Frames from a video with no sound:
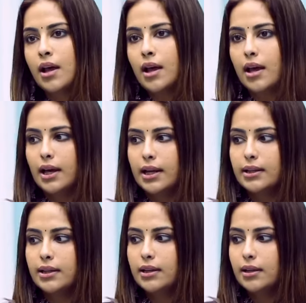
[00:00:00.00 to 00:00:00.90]
Yeah. And
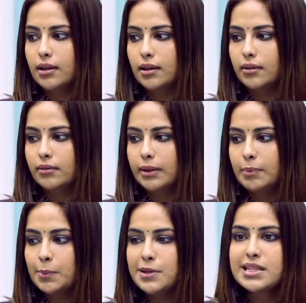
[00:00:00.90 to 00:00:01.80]
I think uh,
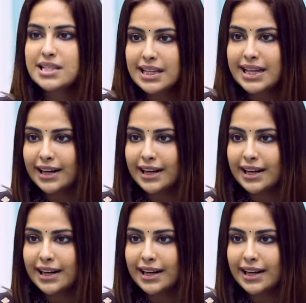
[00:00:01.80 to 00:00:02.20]
when people see